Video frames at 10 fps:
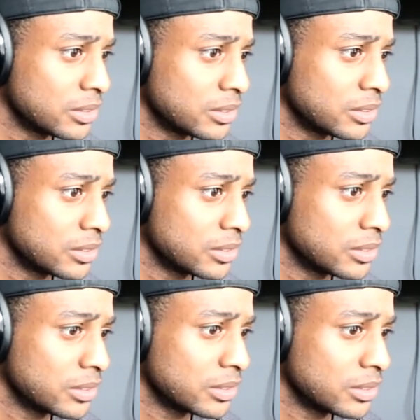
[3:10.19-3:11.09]

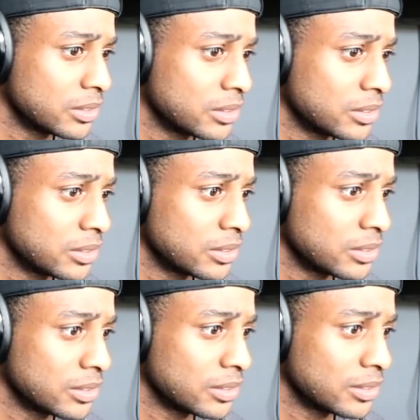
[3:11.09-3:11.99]

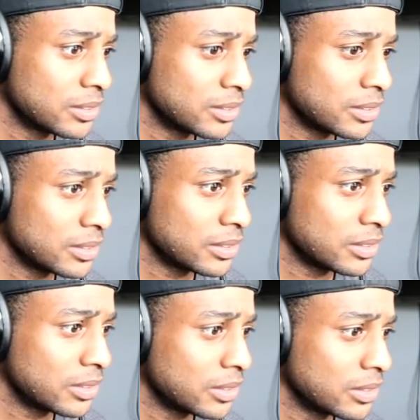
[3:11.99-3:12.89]

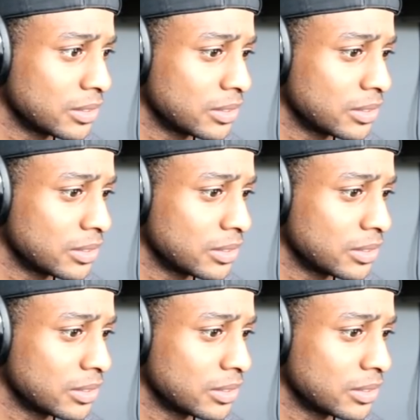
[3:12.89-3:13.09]
Nothing is said.